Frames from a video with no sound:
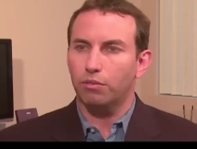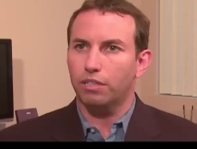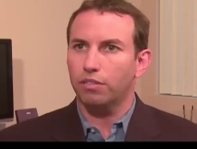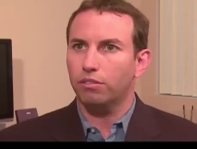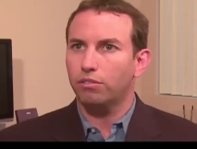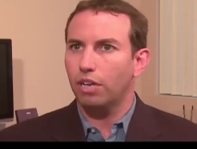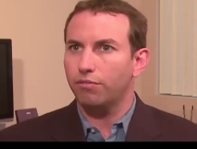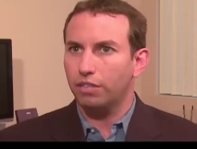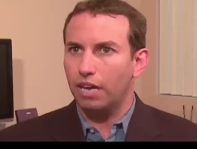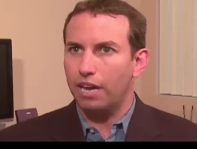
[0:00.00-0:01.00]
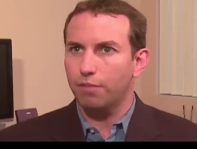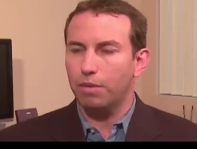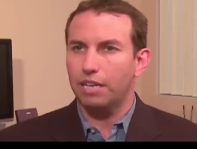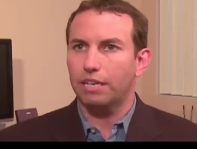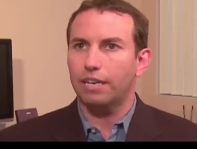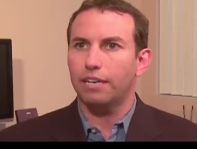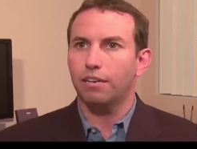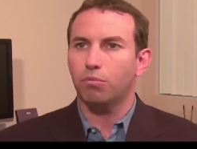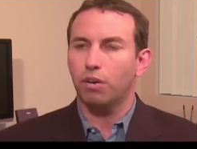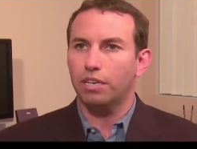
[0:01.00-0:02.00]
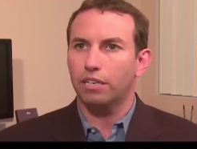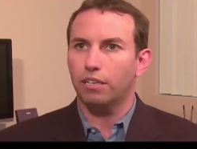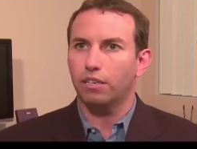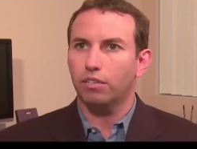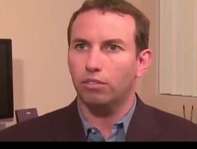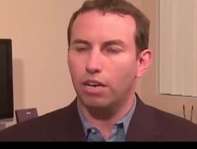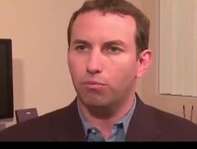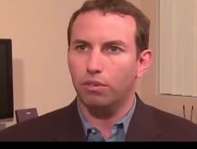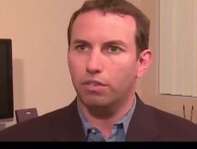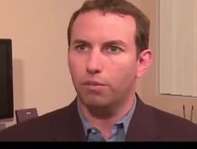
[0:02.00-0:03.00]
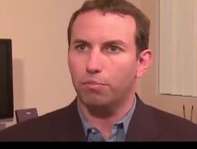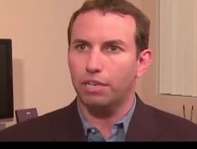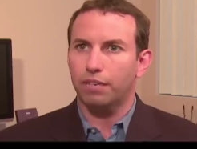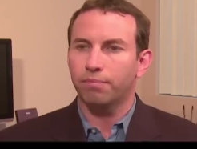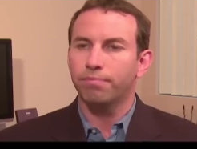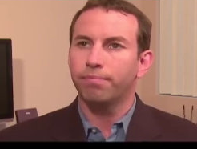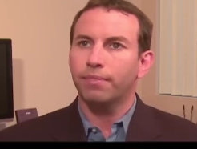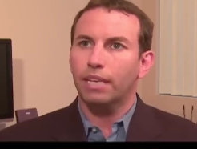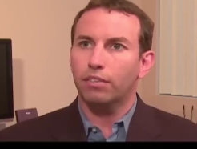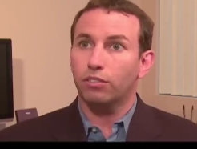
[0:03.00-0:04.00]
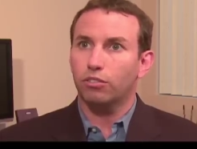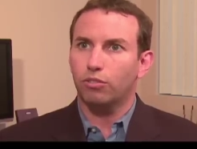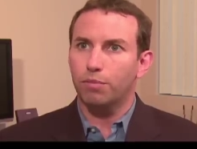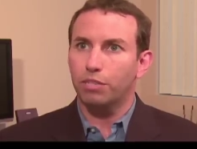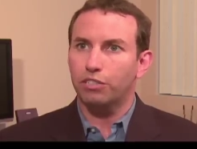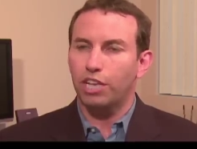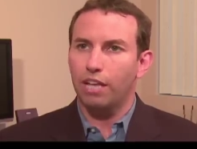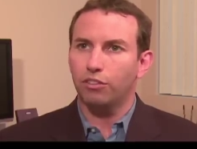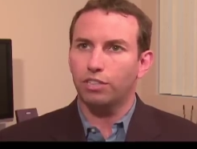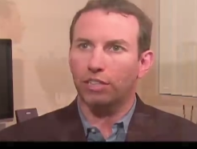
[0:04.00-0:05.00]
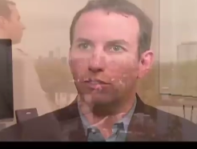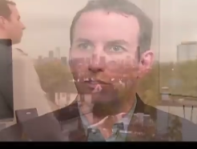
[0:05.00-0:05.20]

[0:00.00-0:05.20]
with this tough economy, uh, running a, a software company is extremely challenging